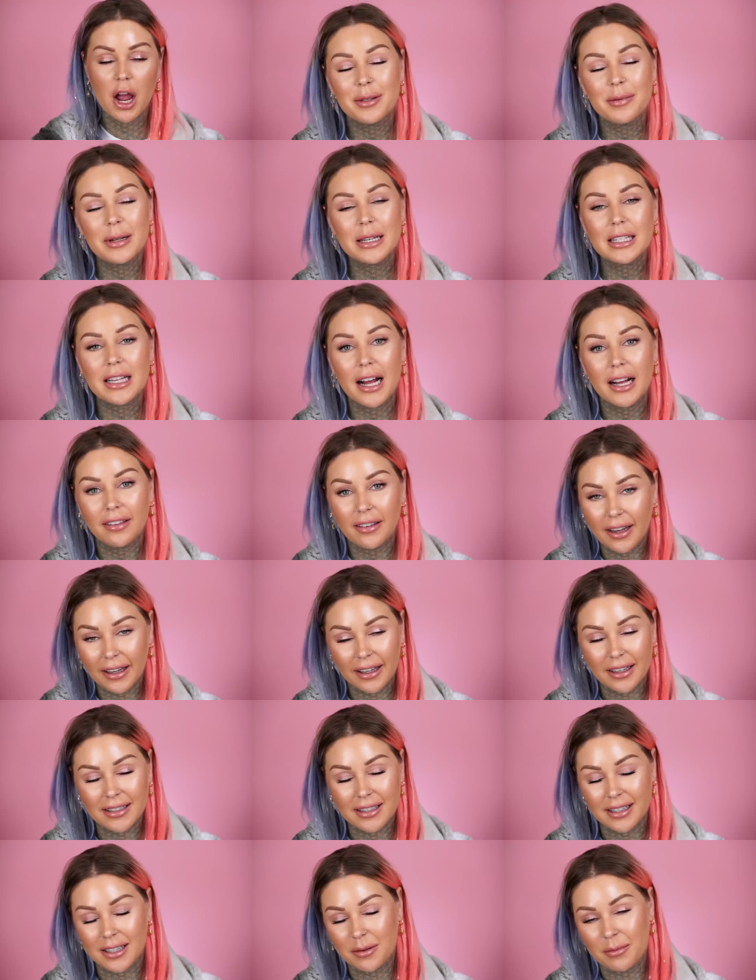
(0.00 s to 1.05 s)
Just because I like
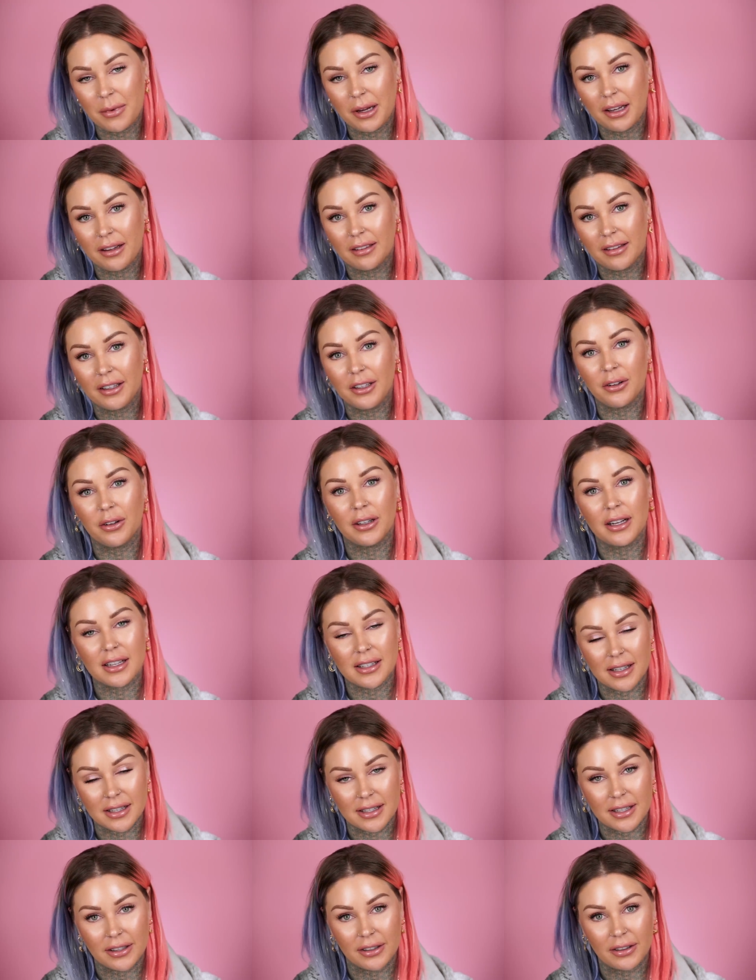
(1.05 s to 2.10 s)
it doesn't mean that you're
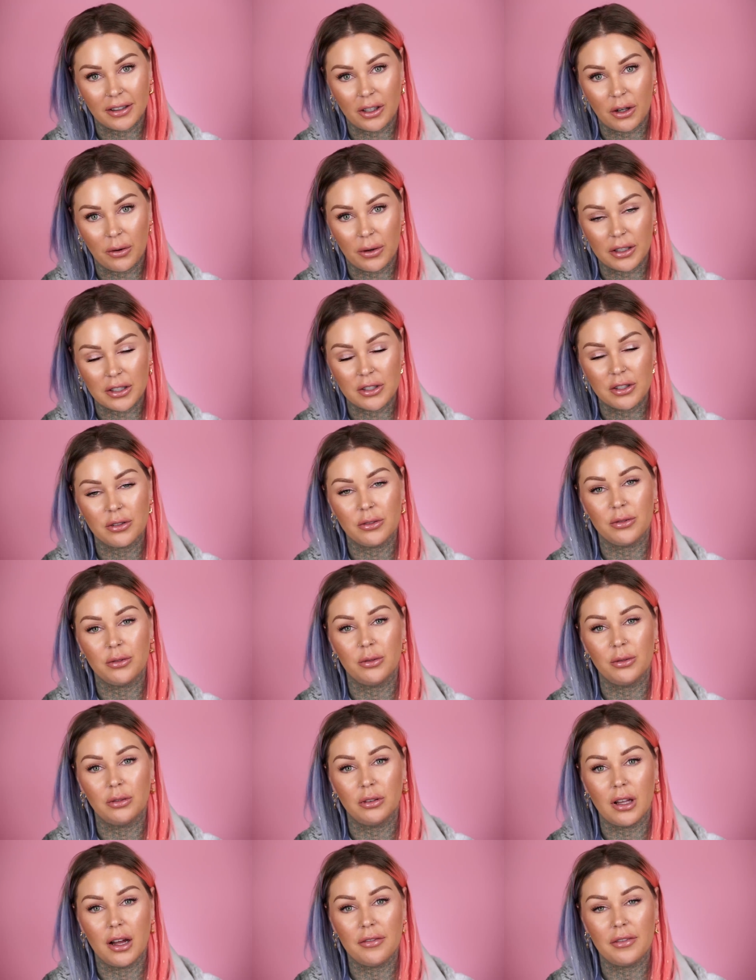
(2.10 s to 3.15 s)
necessarily going to
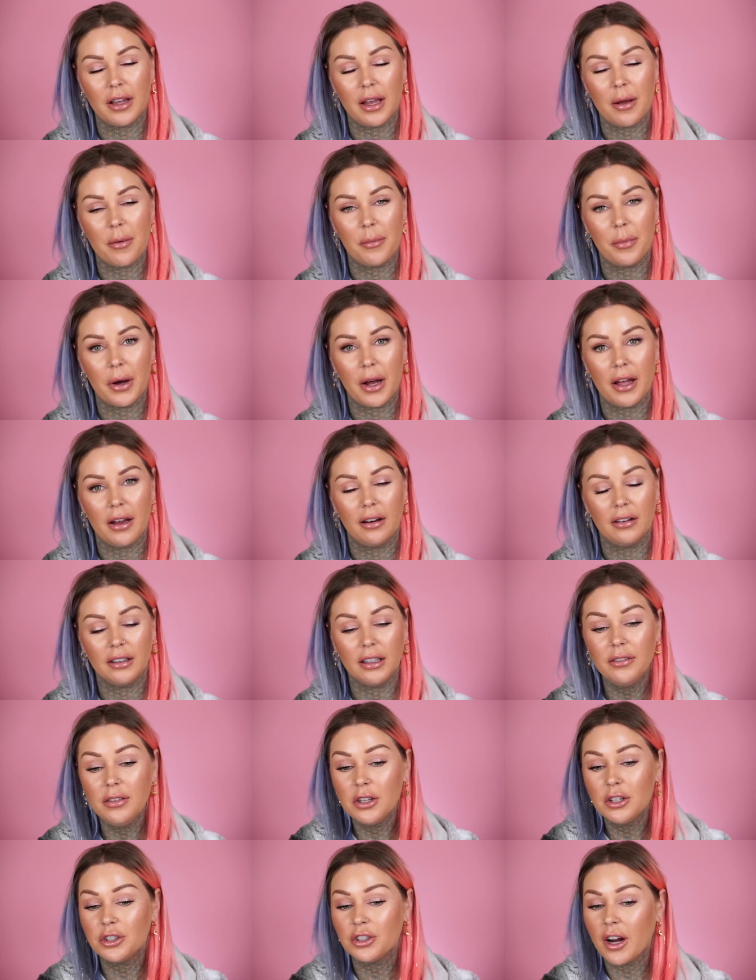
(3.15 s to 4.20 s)
love it, but
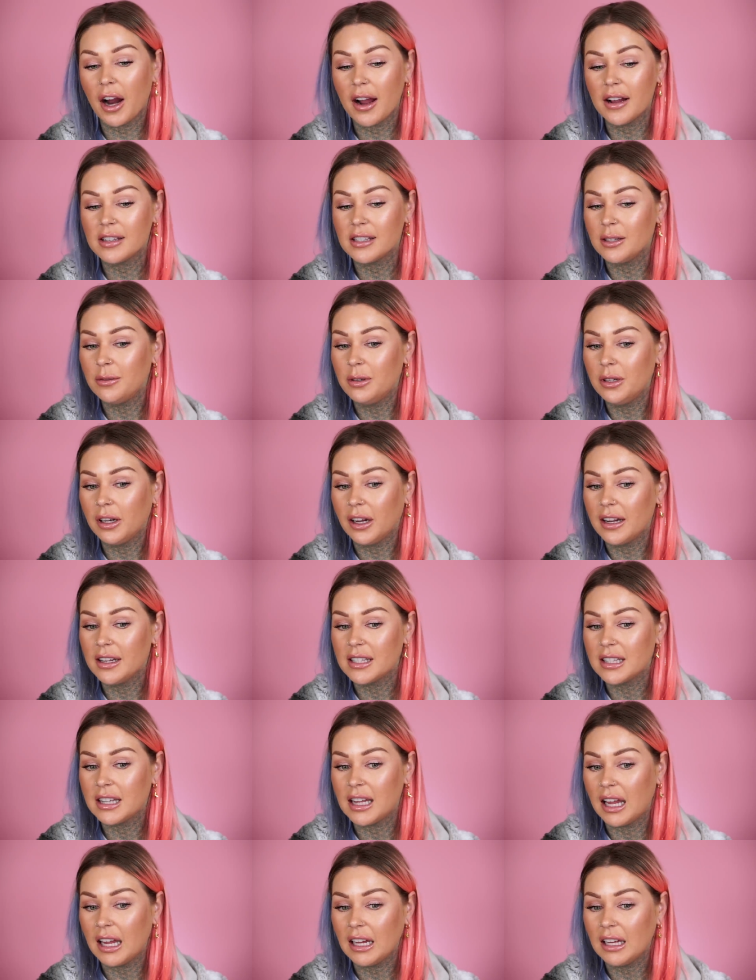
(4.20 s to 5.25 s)
give it a try, see what you
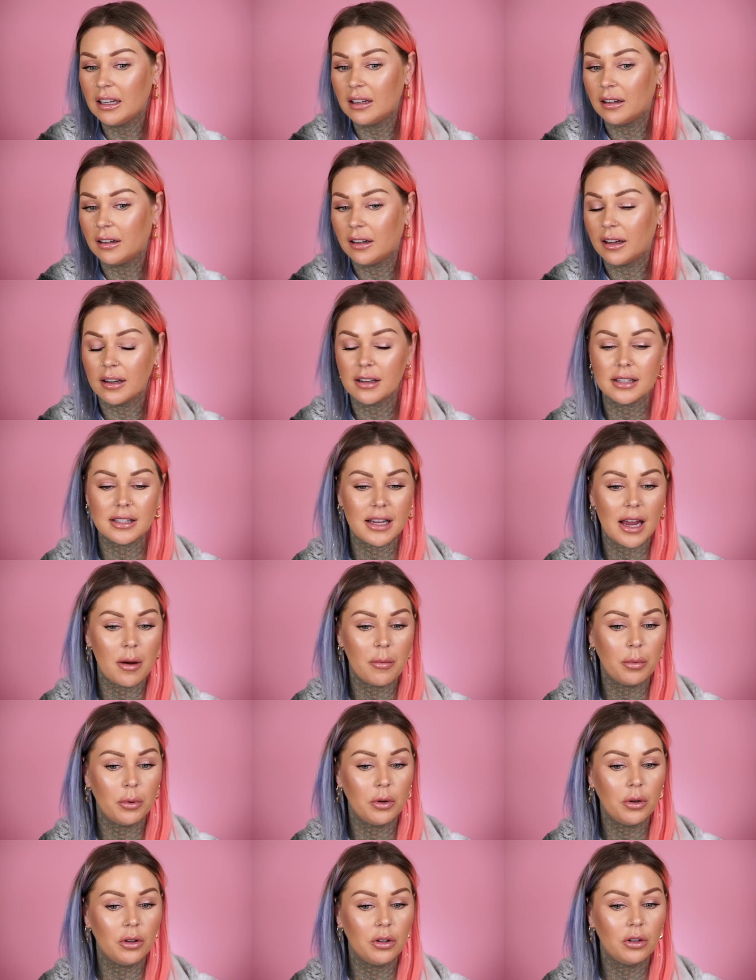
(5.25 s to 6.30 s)
guys think, get a
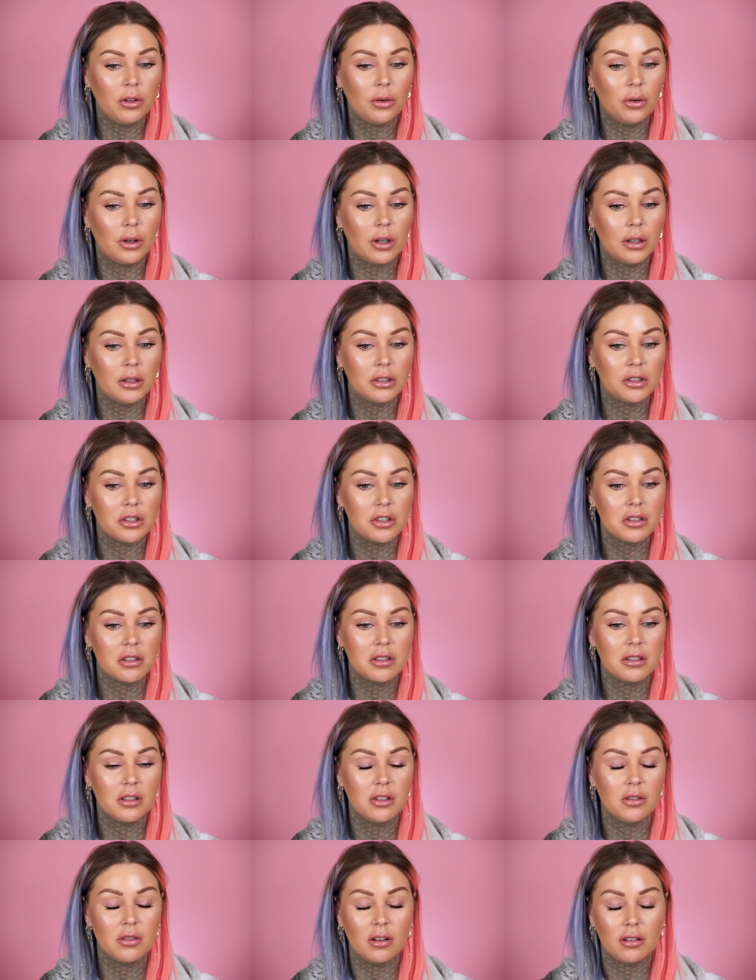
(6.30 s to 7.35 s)
sample, or
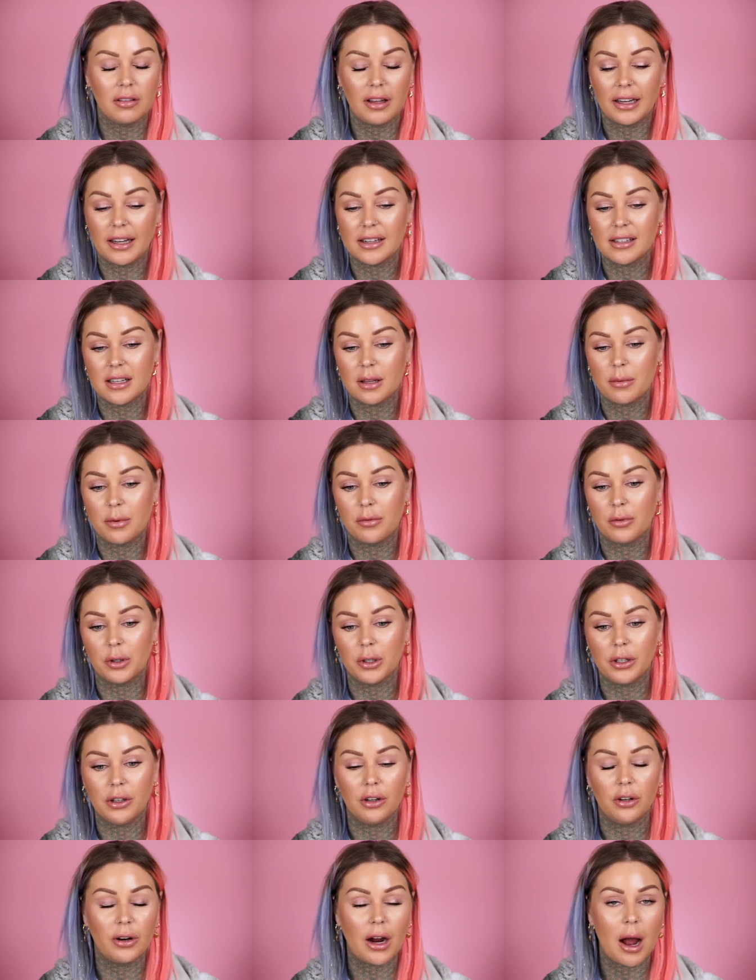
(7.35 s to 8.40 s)
just, you, like I said before,
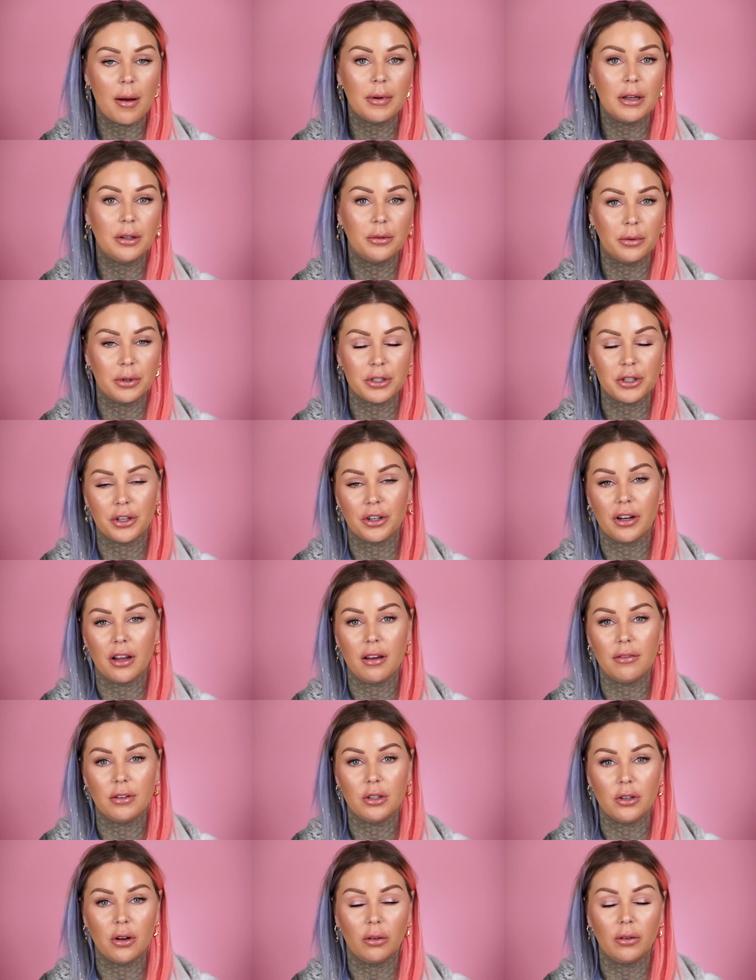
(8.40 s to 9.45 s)
you can grab it and return it
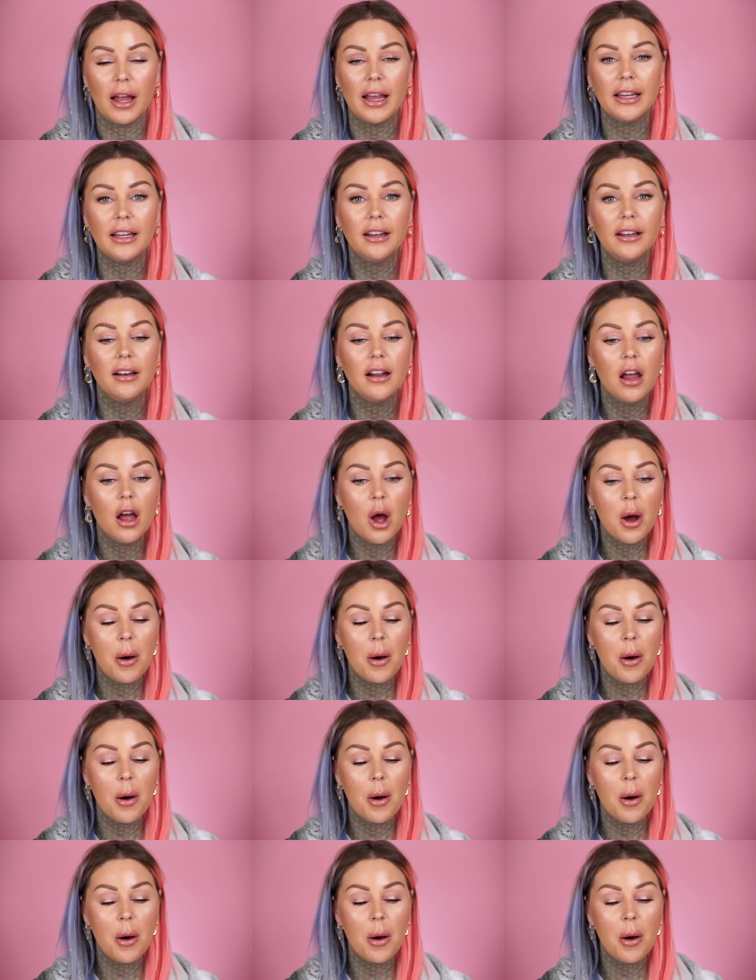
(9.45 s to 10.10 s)
if you don't like it.